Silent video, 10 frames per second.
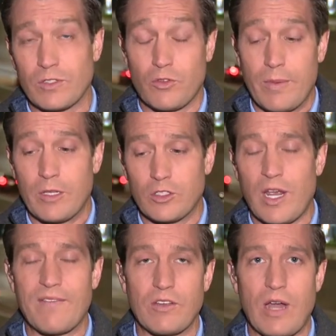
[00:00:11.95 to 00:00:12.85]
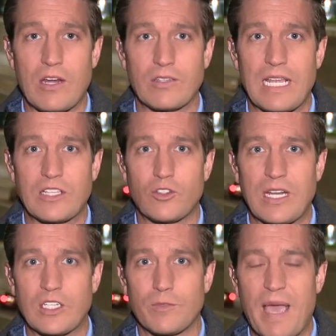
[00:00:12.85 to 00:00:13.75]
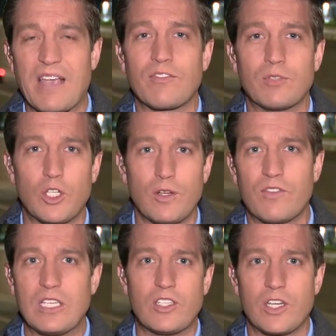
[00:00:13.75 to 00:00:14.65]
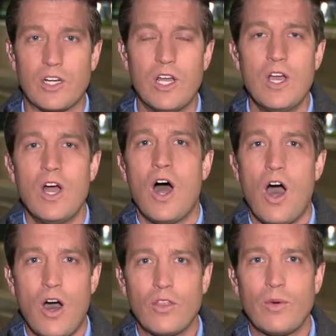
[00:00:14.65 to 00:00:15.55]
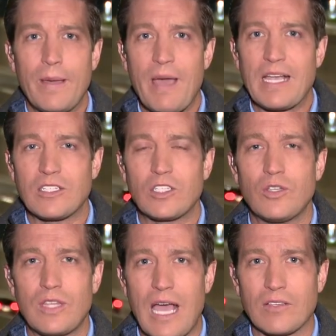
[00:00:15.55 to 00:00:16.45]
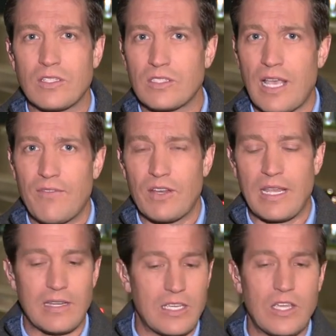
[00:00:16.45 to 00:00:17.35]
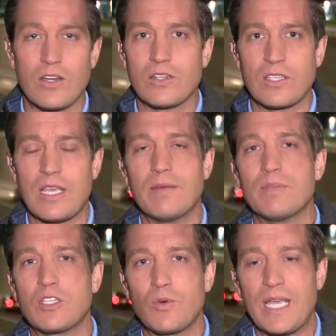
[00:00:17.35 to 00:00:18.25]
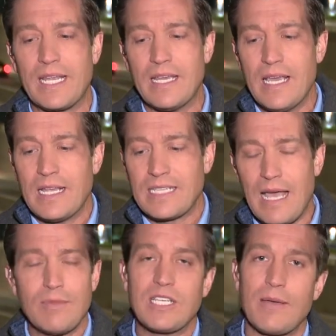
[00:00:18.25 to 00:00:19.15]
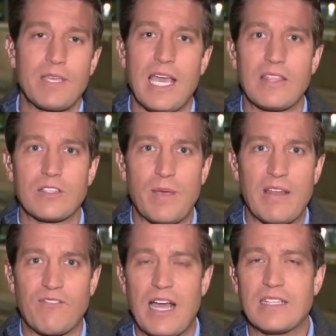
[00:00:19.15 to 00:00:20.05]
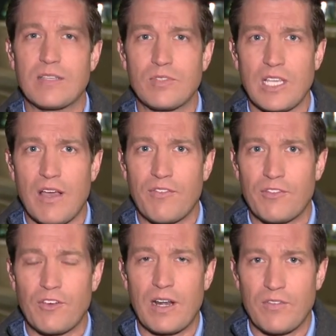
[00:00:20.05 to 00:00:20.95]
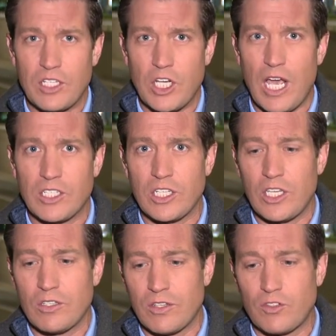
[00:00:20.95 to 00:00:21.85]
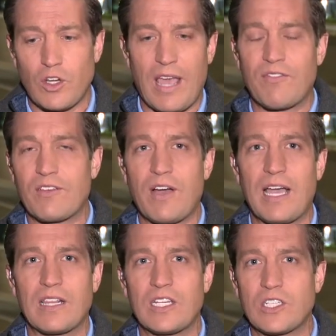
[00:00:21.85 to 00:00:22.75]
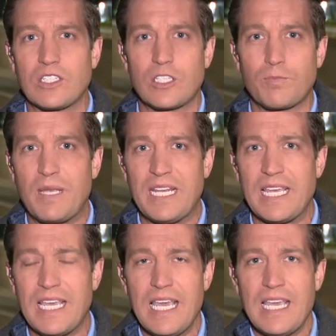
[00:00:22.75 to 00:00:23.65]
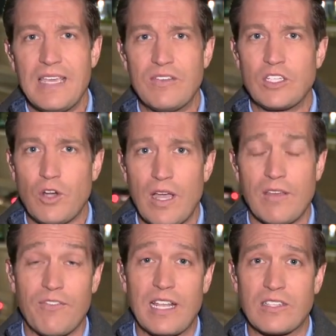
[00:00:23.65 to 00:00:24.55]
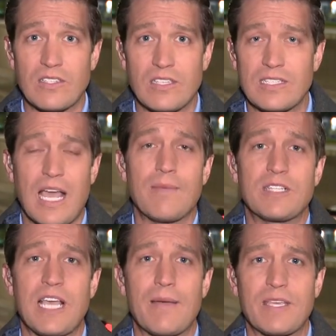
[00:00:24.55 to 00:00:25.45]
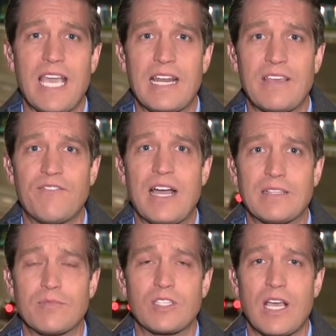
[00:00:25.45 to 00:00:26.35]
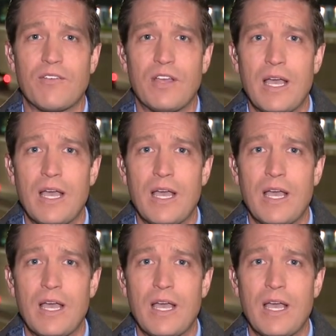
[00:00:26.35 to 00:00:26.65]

criminal driving record that stretches back from June of this year all the way back to 2007 and years in between. Time and time again, this man finds himself in front of a judge accused of traffic violations, speeding, even drug offenses, and time and time again, he finds himself